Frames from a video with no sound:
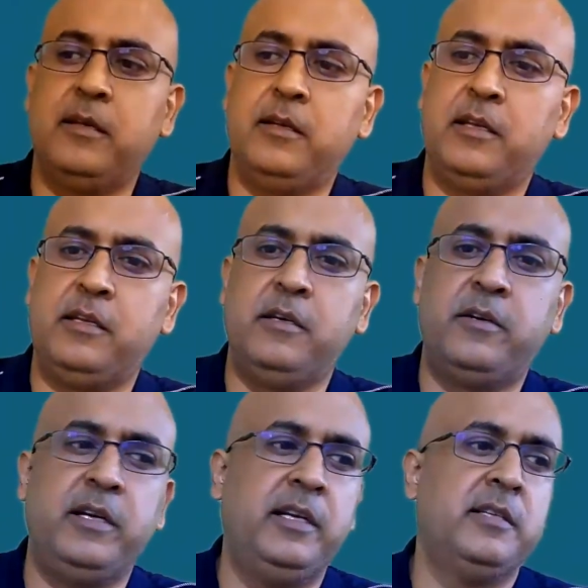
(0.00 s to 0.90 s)

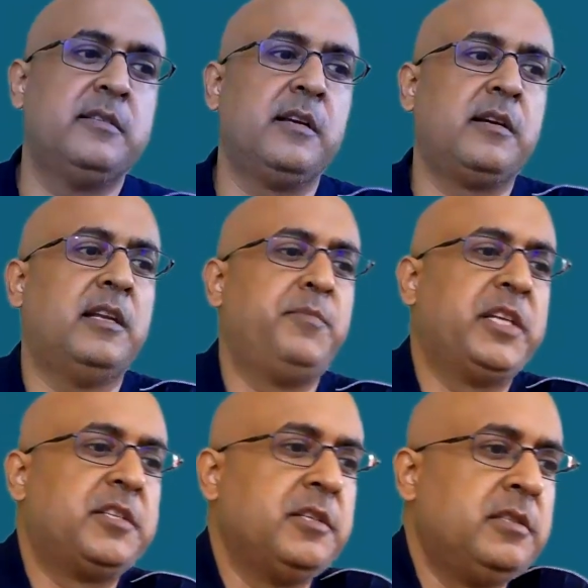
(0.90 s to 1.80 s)
Here is the color
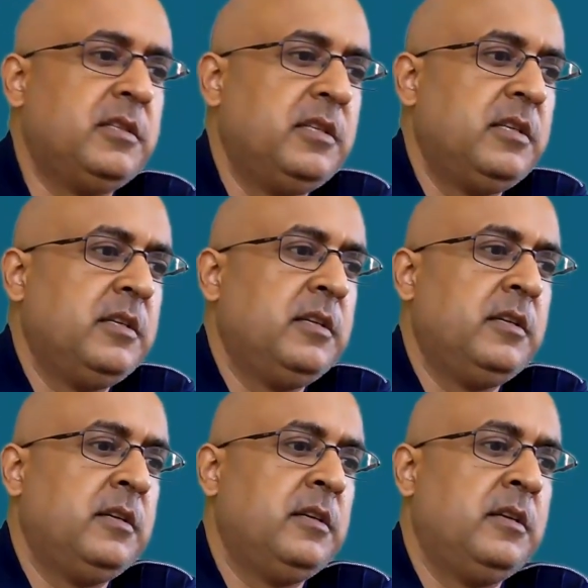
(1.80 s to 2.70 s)
picture
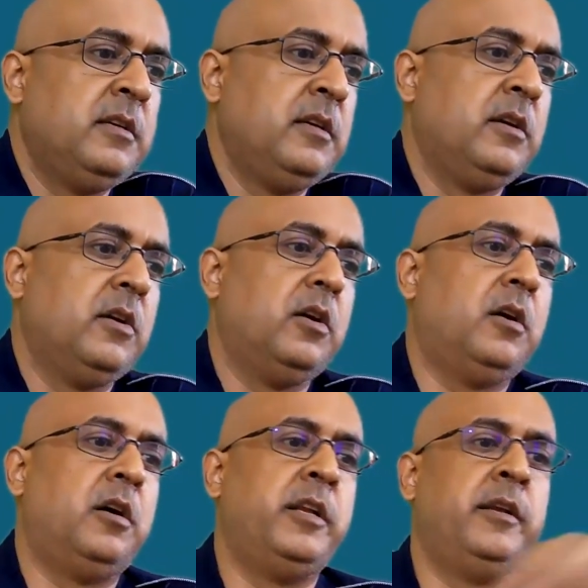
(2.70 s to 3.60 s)

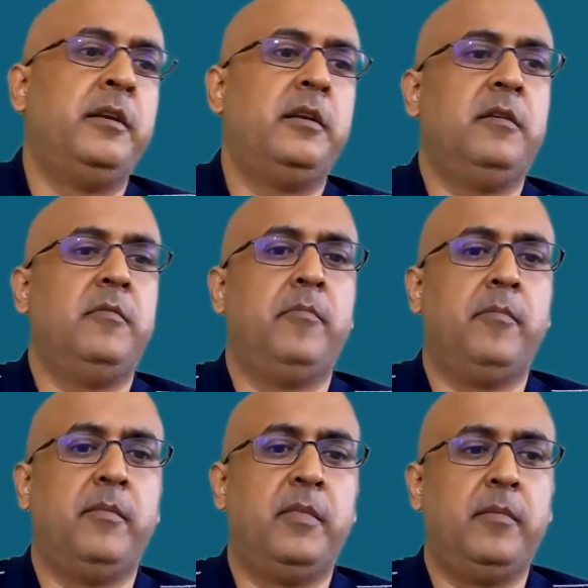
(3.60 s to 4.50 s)
on
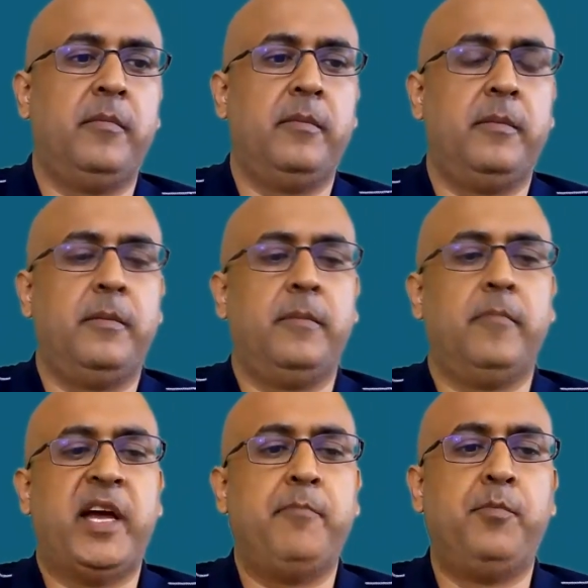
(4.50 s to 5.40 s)

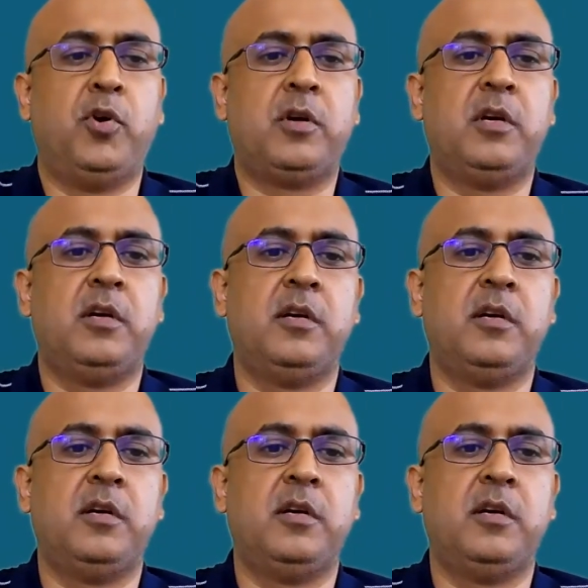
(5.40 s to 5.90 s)
my book